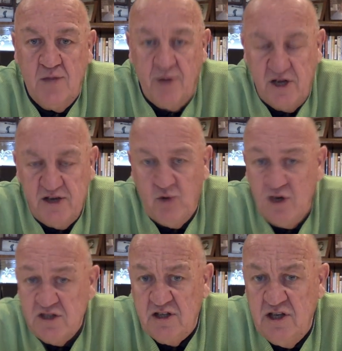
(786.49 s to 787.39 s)
but he
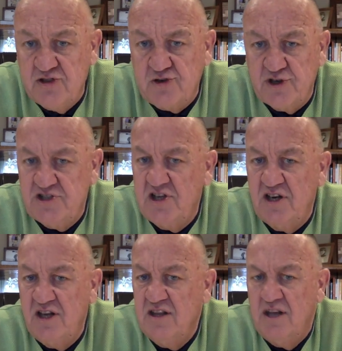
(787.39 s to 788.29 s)
was
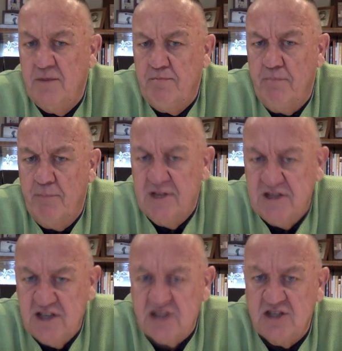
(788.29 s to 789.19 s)
interested in the
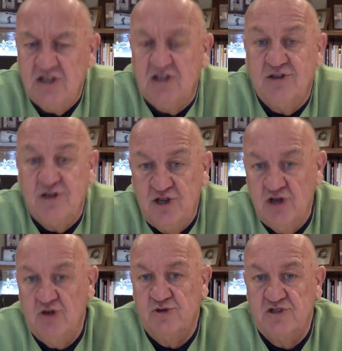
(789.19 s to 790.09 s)
medicinal
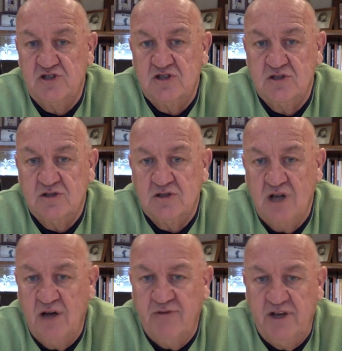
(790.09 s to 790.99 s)
use
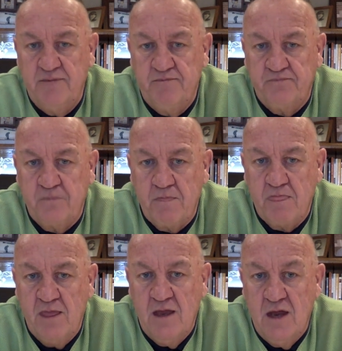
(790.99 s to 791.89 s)
of it.
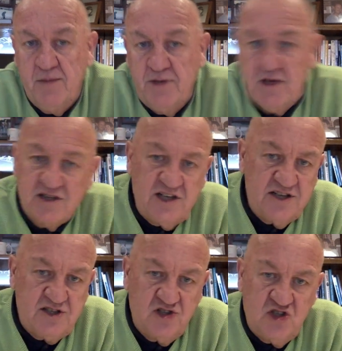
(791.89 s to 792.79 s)
Because
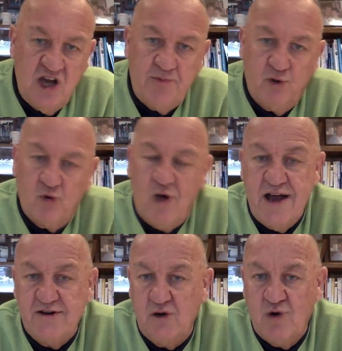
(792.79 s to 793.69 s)
as the sheep would
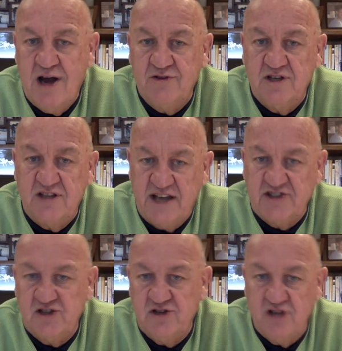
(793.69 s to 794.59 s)
wander around the
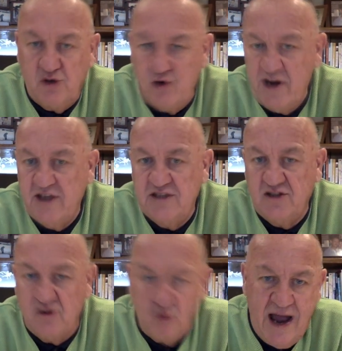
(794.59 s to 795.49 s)
desert and the crags
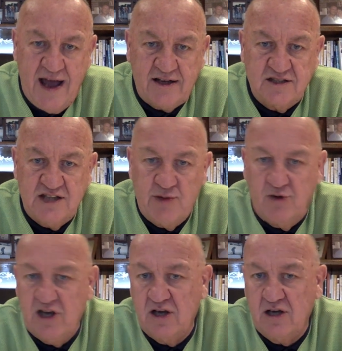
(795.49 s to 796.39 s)
of the rocks, they
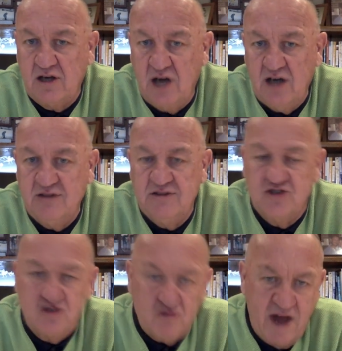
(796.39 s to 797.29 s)
would get cut
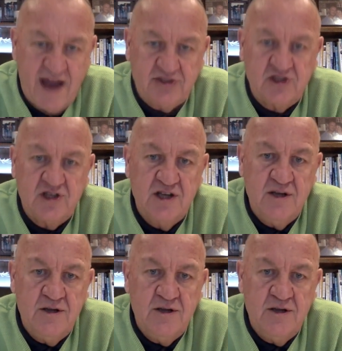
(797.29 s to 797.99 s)
and scratched.